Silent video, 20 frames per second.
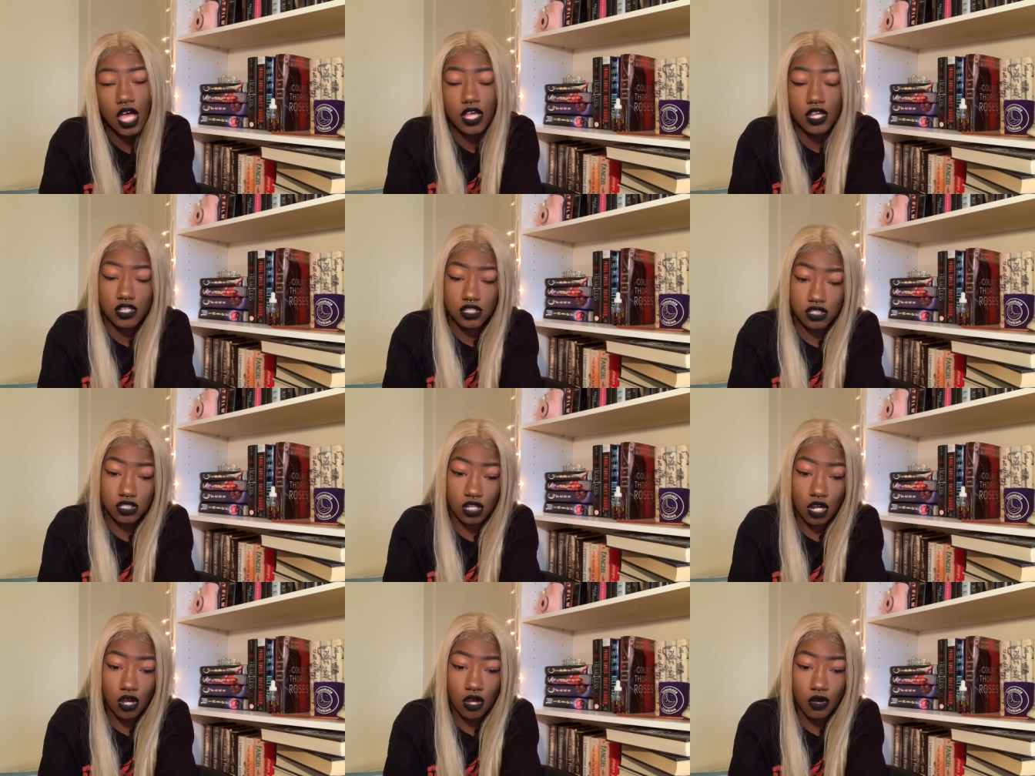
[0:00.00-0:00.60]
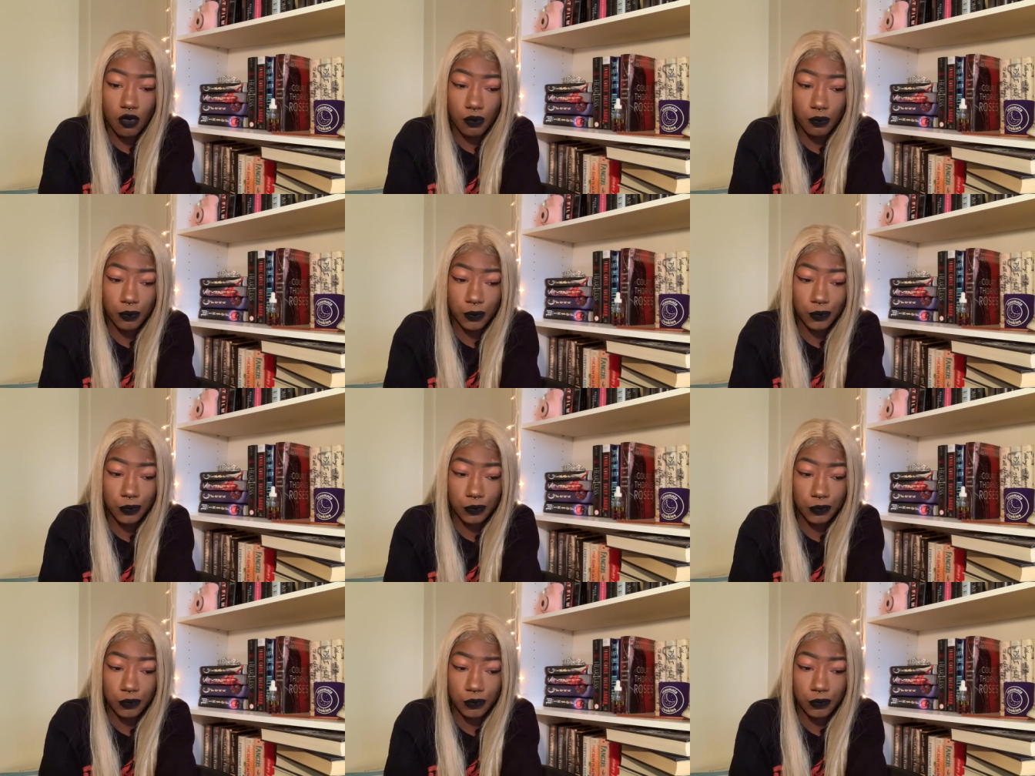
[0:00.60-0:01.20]
So
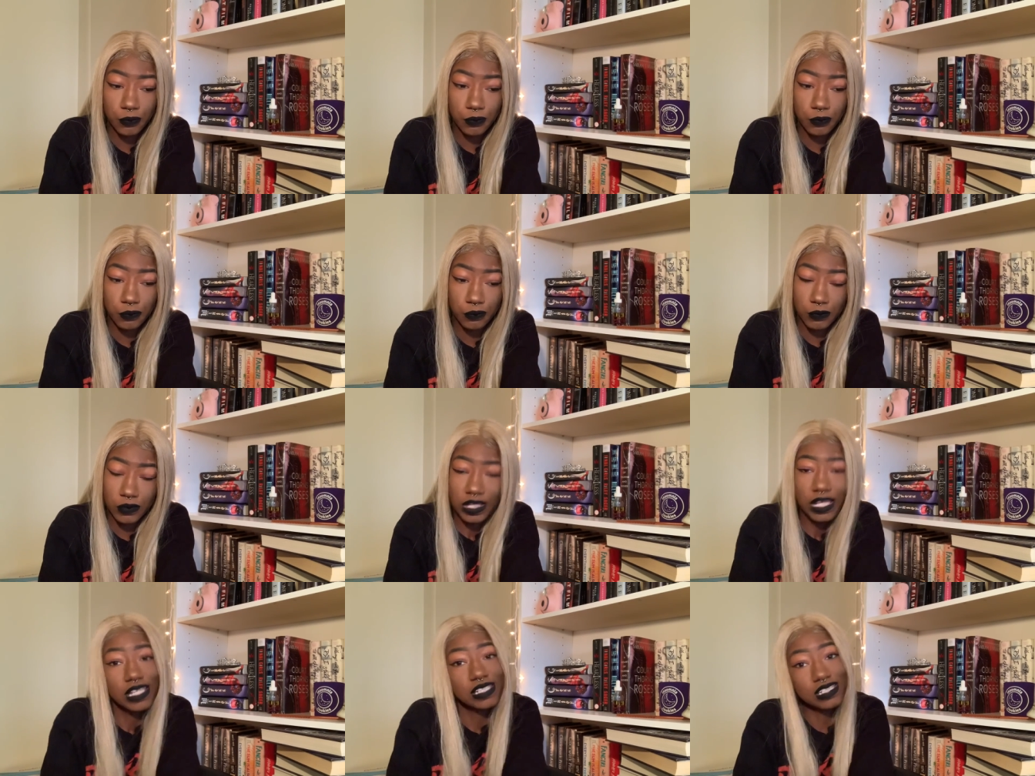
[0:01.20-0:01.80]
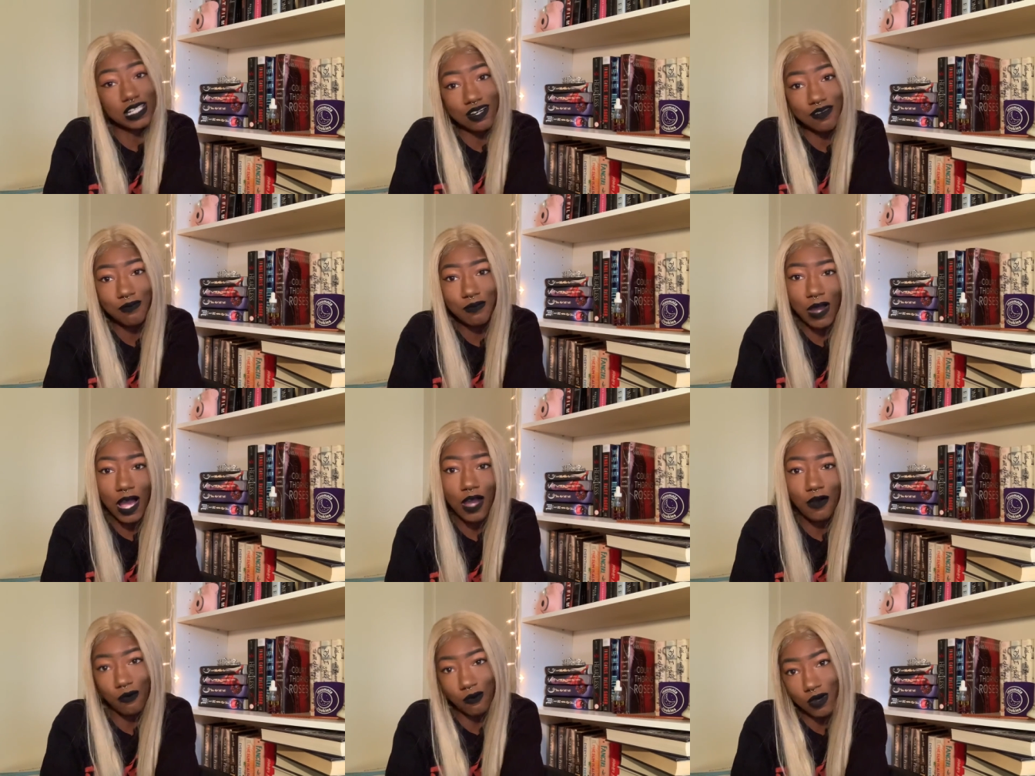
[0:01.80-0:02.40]
instead of
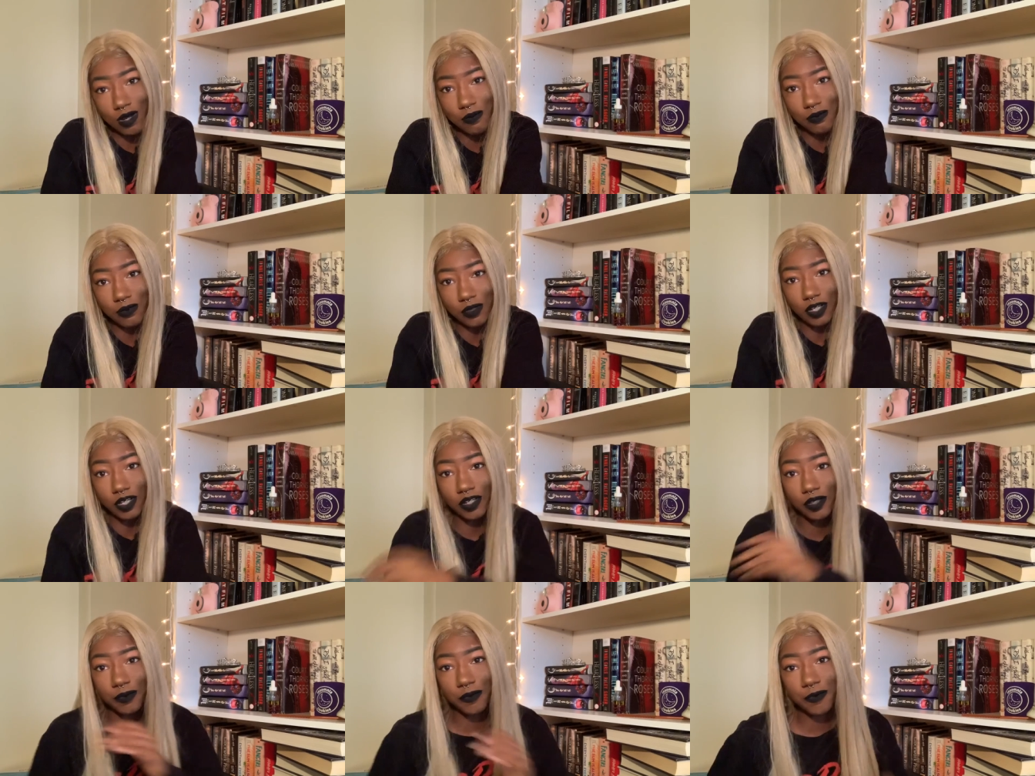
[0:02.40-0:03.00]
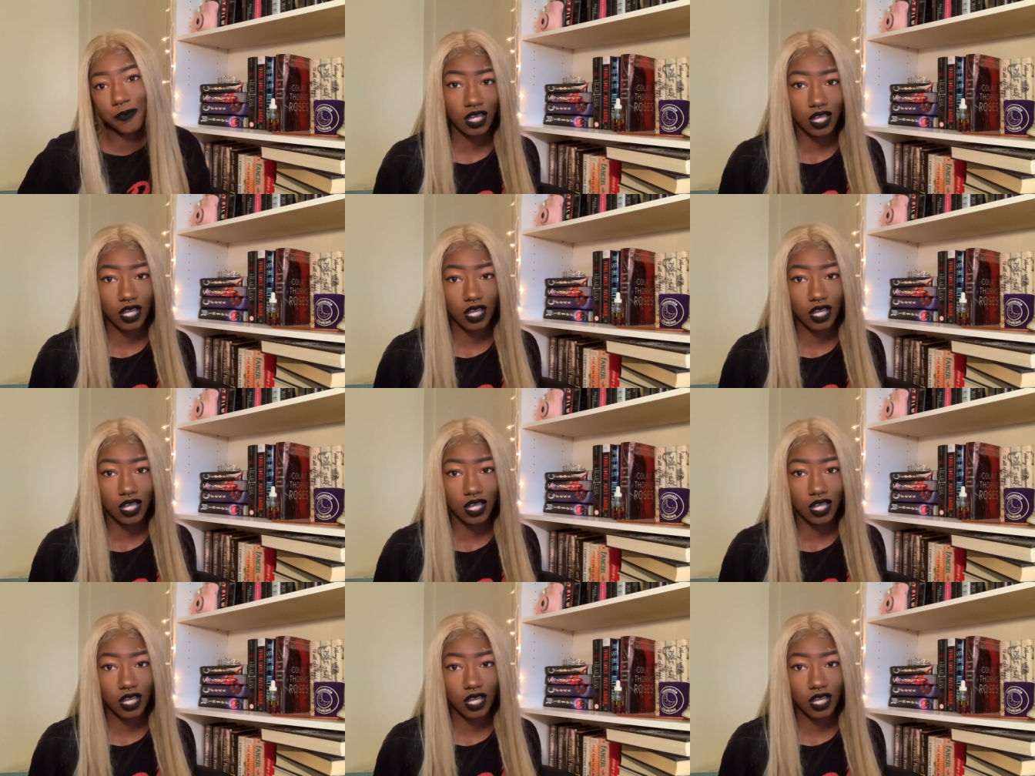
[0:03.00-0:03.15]
buying one book,